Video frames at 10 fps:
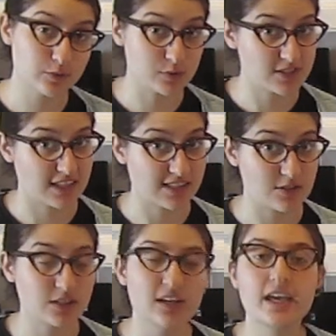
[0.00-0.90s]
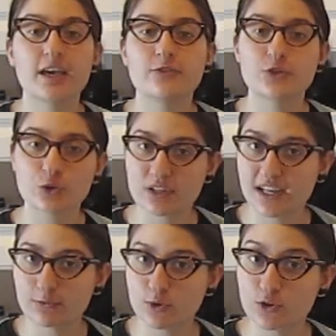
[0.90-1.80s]
food processor. If you don't
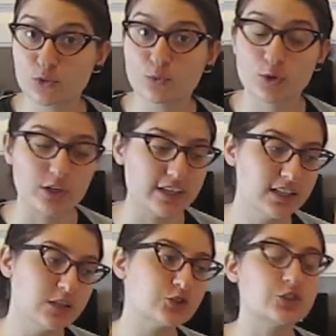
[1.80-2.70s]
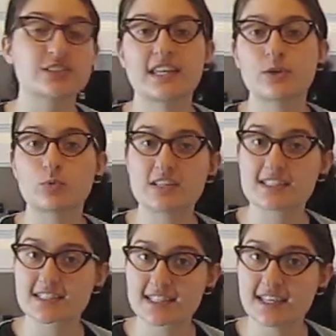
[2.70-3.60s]
have one, don't worry, just get a
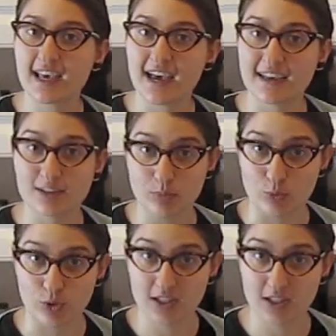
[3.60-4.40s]
whisk and a bowl.